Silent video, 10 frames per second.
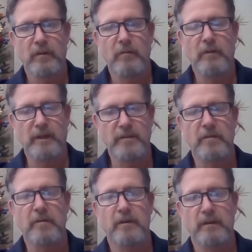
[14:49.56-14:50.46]
Nice.
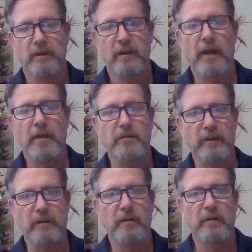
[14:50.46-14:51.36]
Excellent.
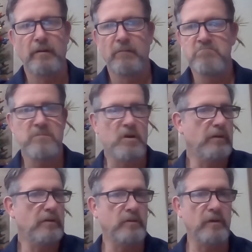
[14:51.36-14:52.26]
Don't
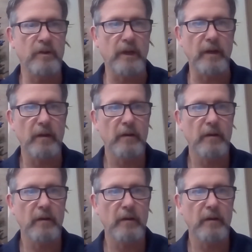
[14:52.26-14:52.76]
disagree with that.